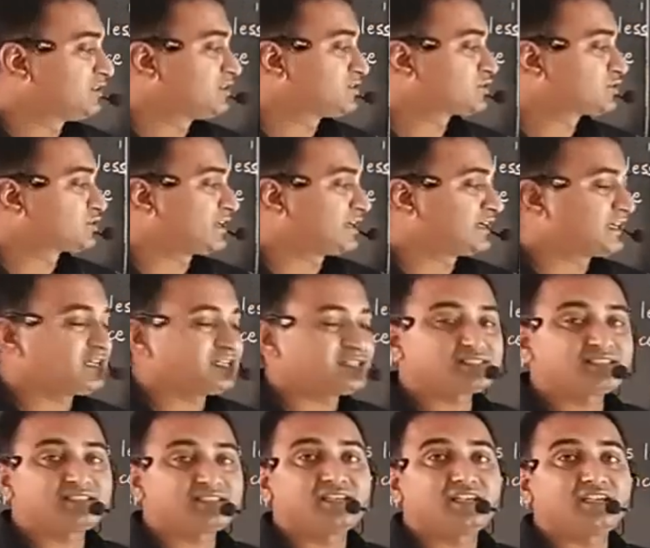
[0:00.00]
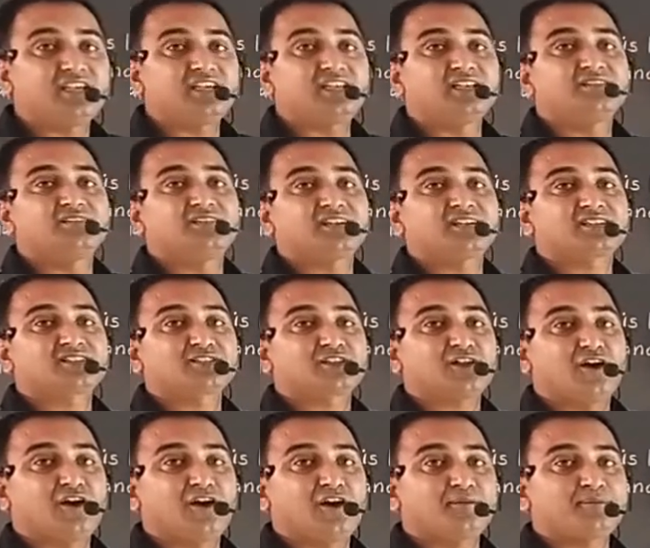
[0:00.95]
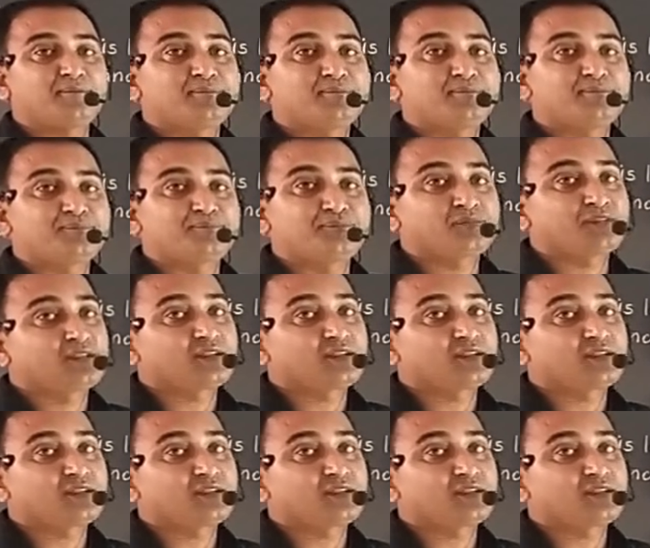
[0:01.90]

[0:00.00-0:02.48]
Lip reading: So it is inverse of